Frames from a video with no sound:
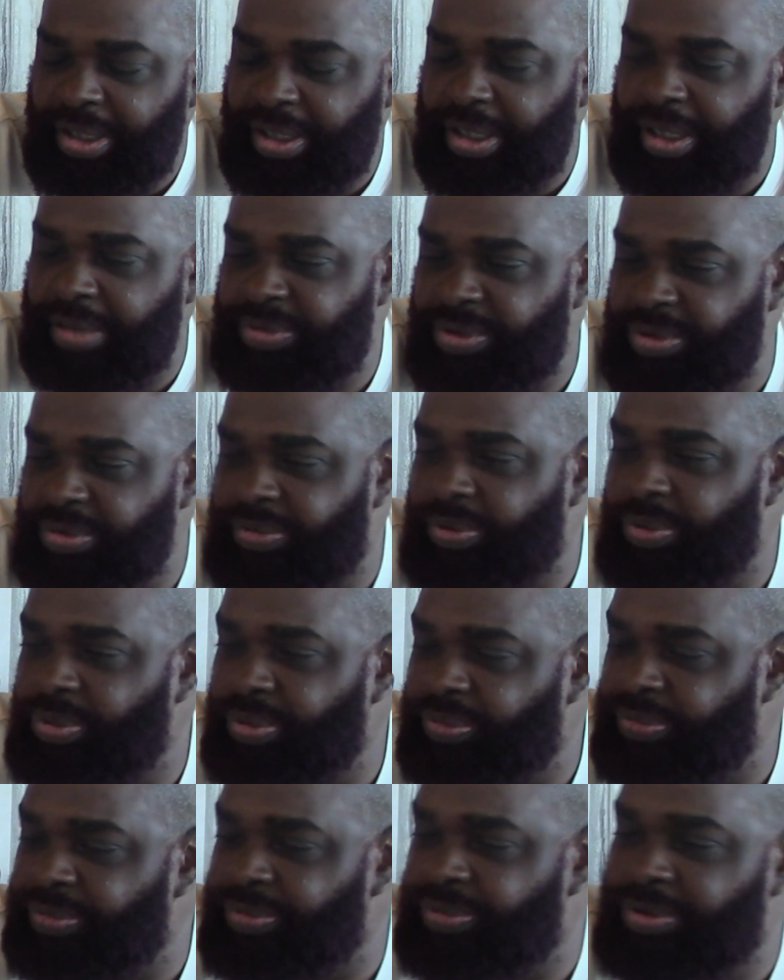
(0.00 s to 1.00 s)
"I'm too cool
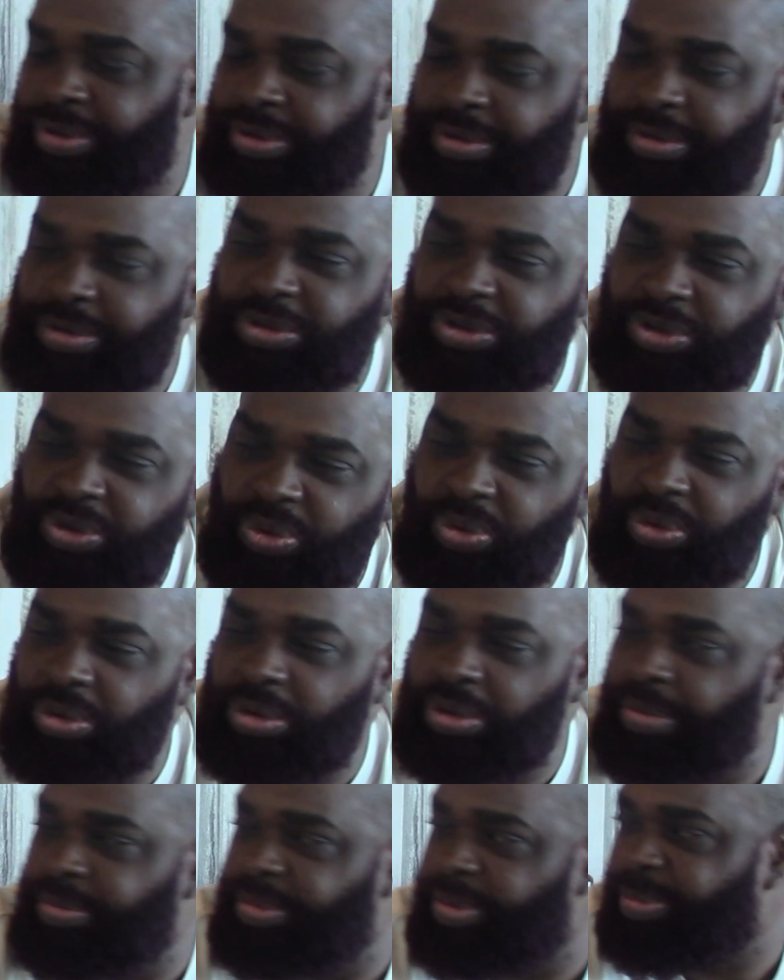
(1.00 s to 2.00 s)
for
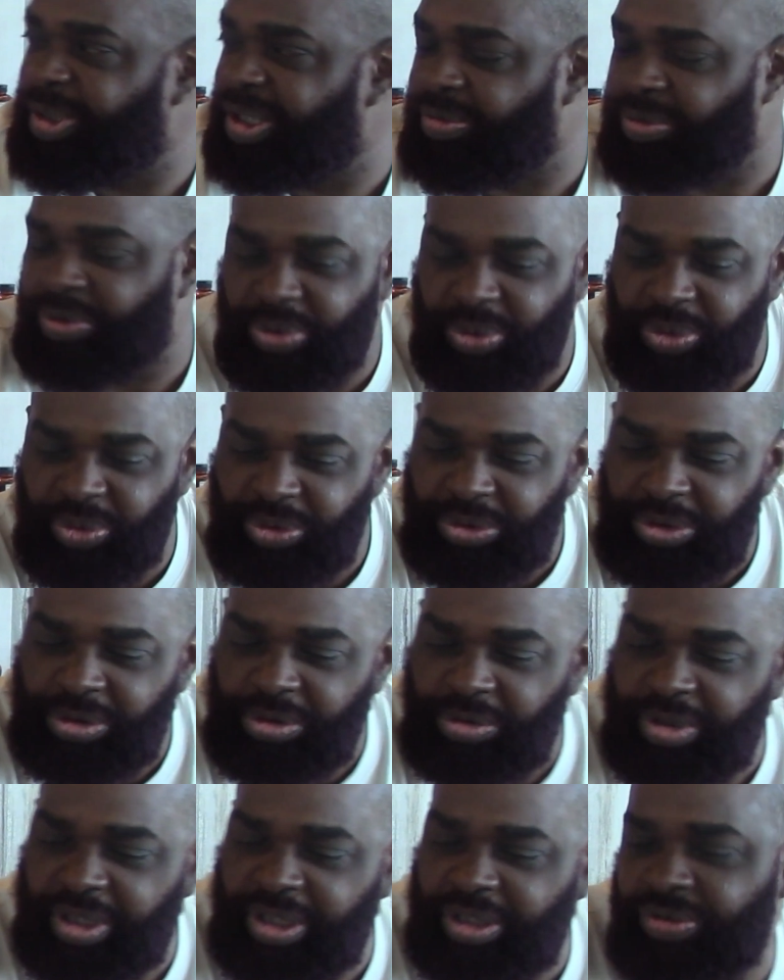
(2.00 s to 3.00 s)
school. I'm gonna be a cool
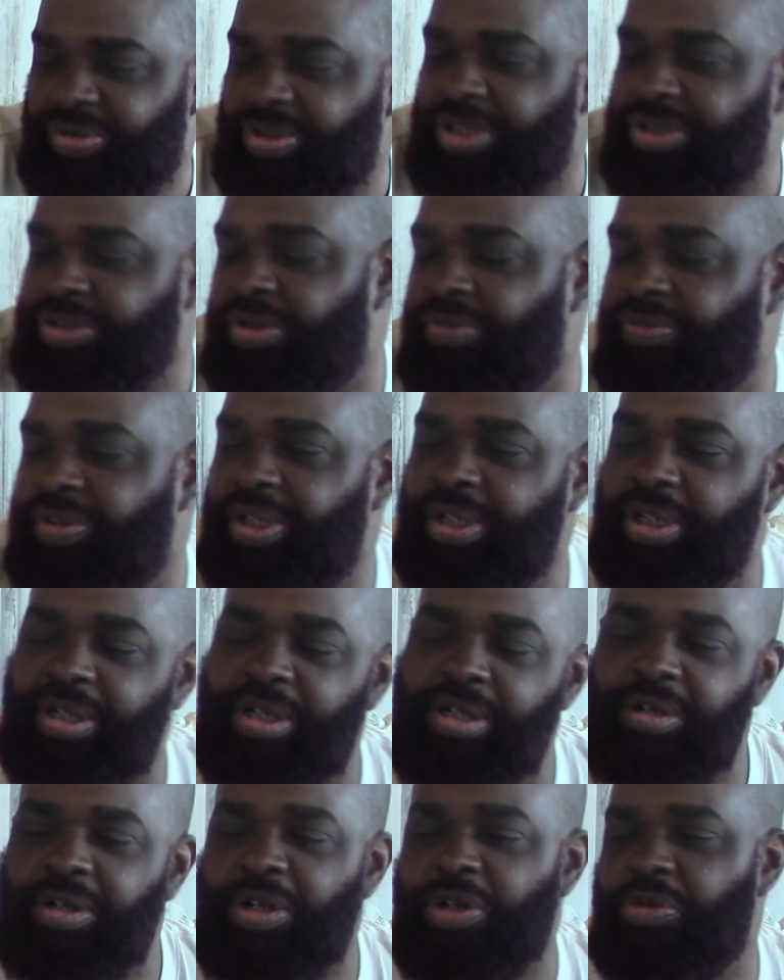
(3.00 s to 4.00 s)
little radio station over
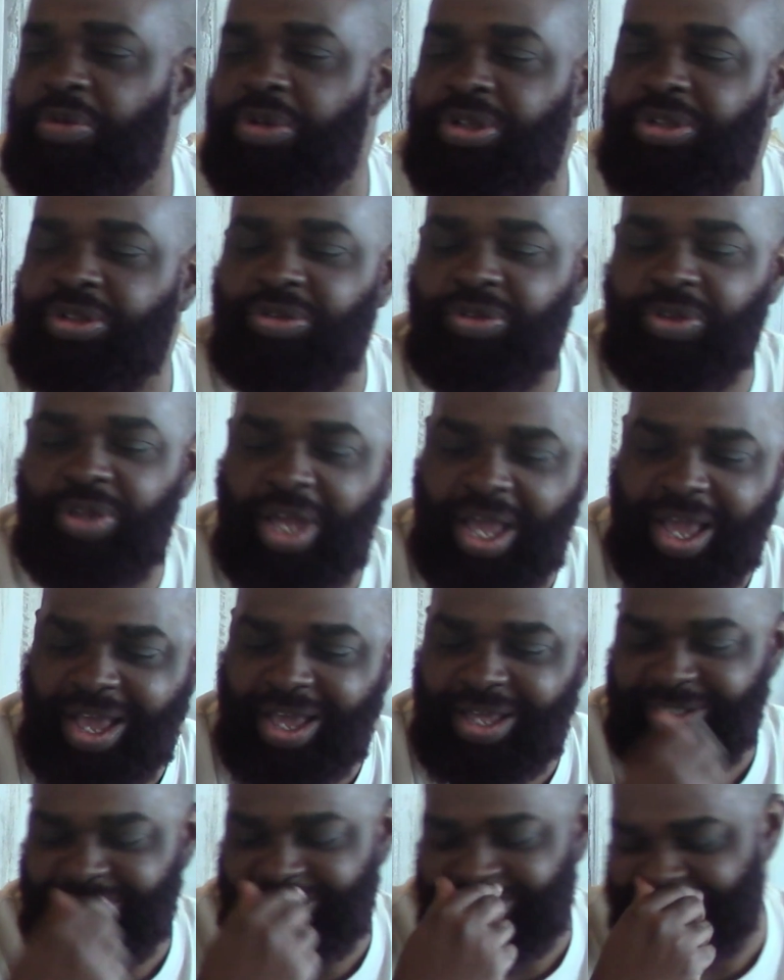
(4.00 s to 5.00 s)
here. I don't want to do
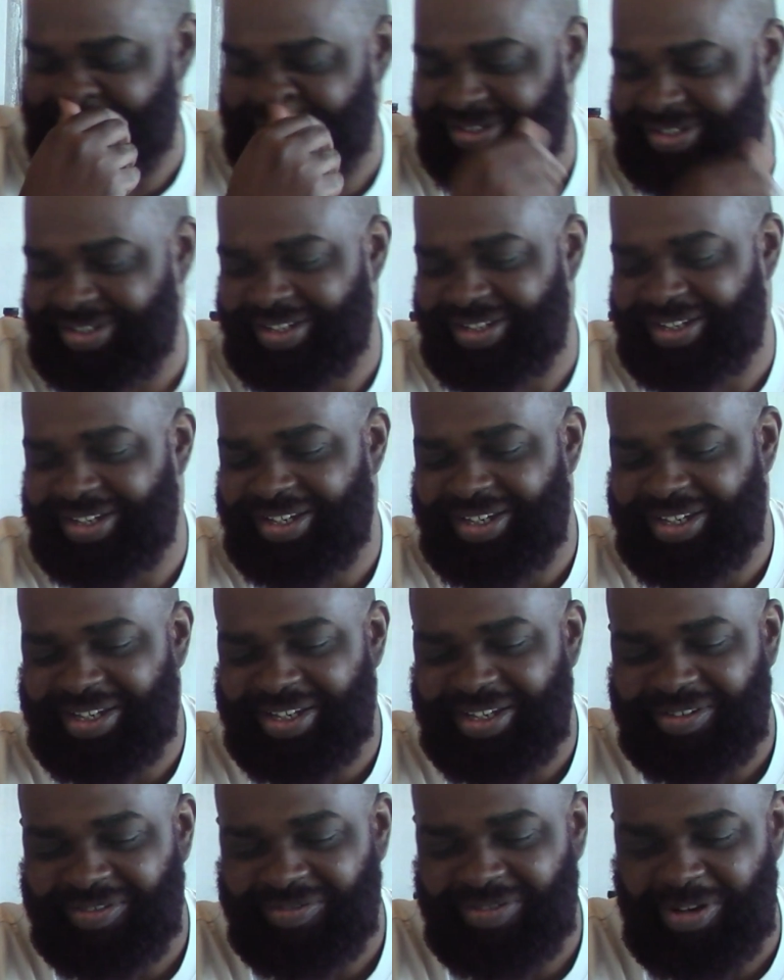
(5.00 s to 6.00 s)
that." And
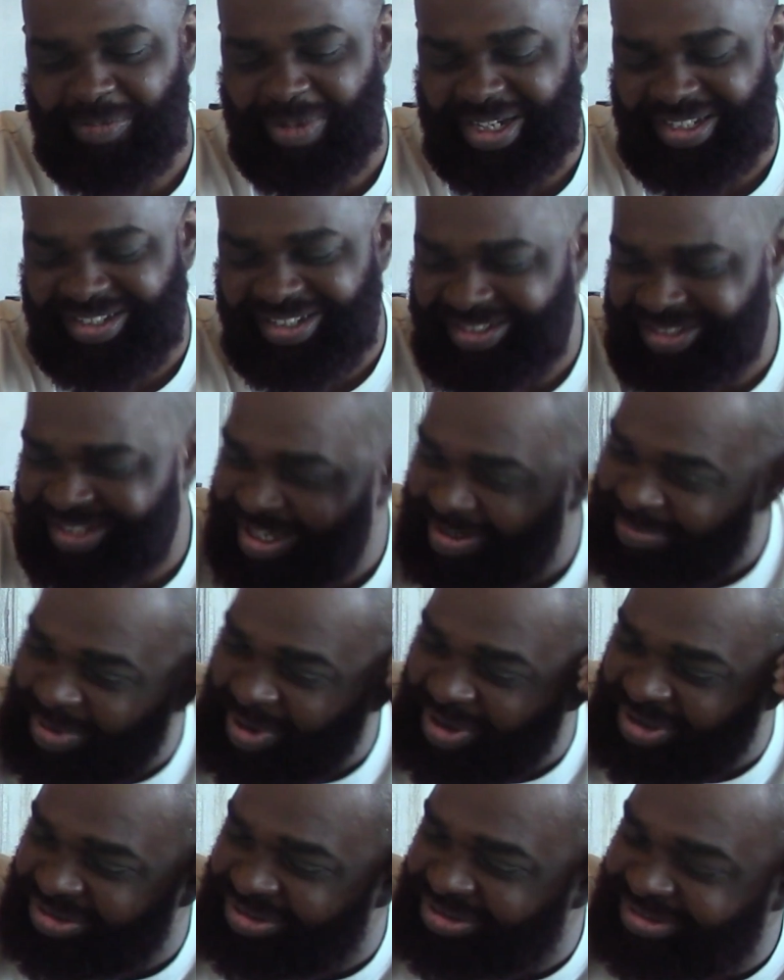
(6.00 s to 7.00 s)
one of my DJ
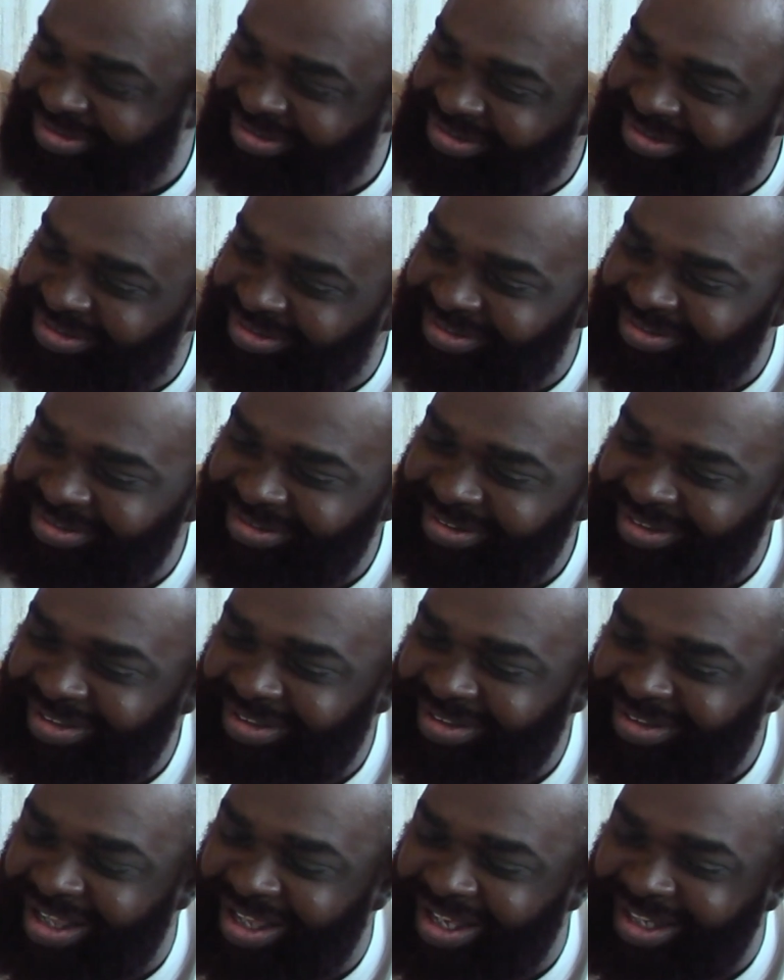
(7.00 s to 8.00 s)
partners,
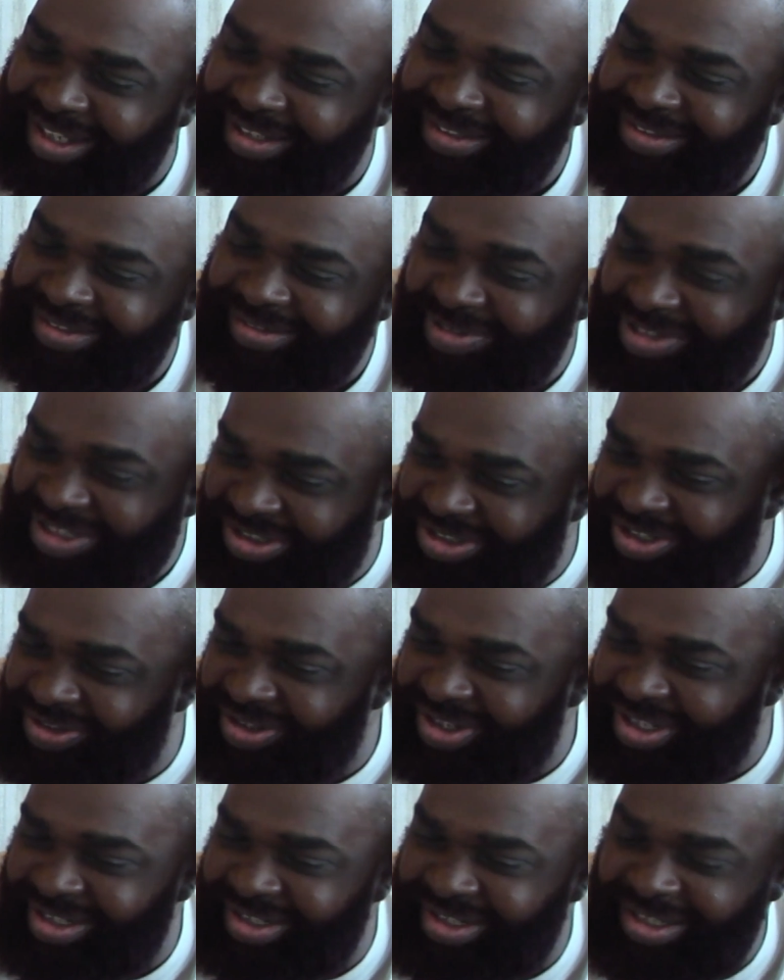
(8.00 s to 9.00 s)
like, "We should do
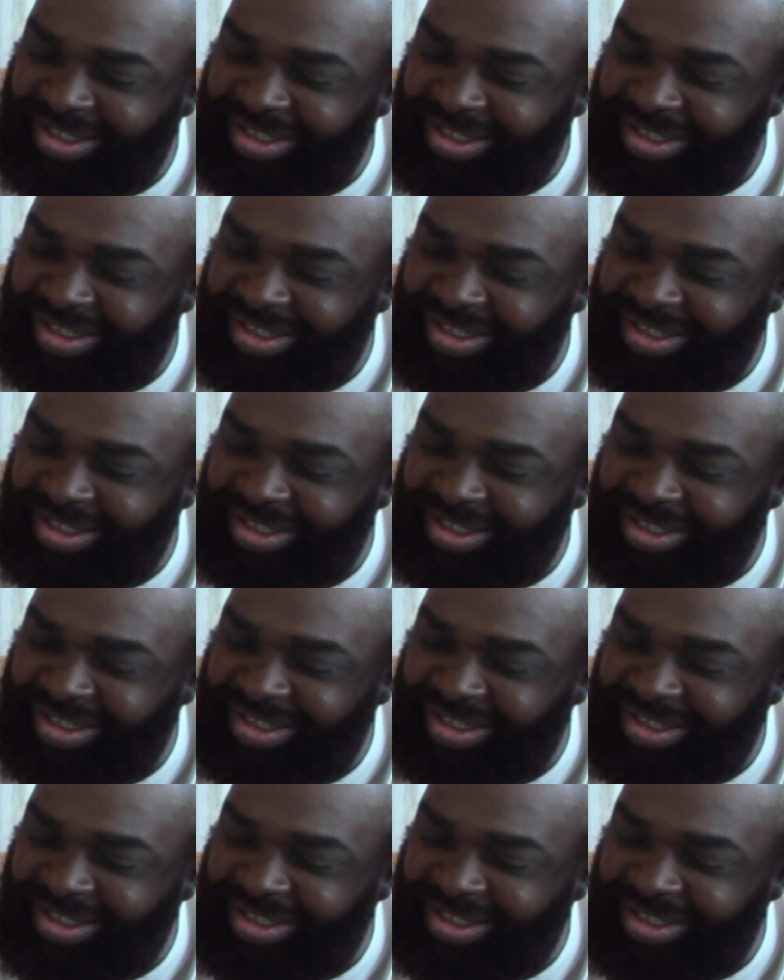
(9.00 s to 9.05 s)
it."